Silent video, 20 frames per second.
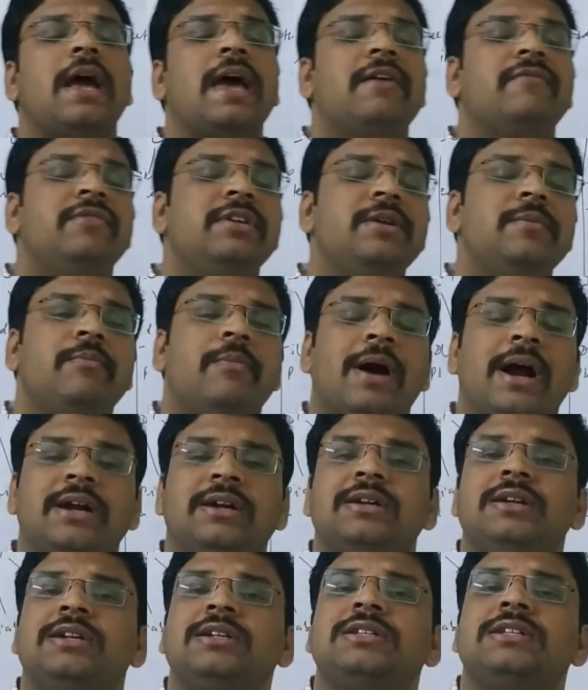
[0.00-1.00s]
every
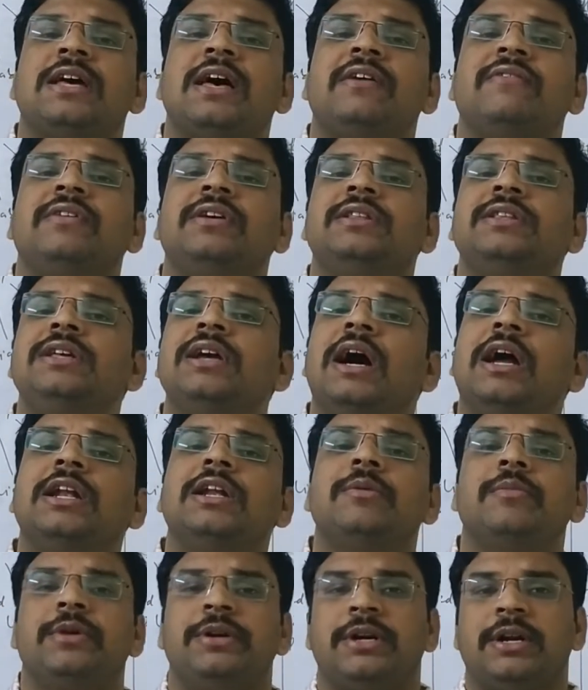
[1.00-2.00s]
partner is having the
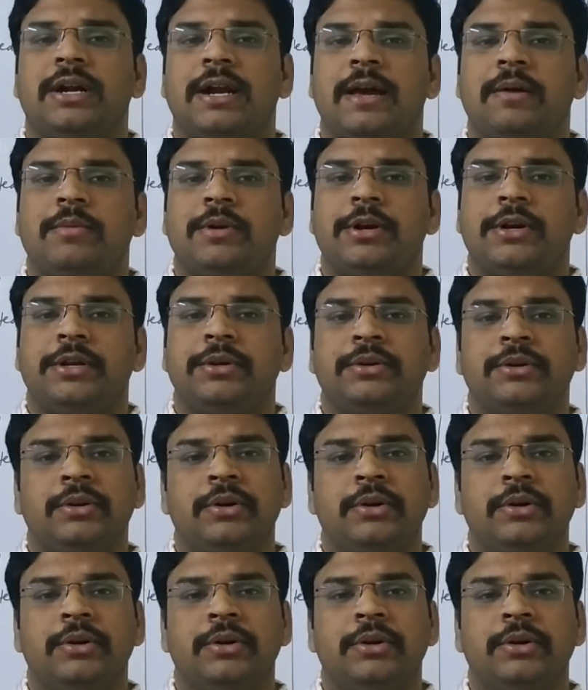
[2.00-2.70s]
unlimited liability.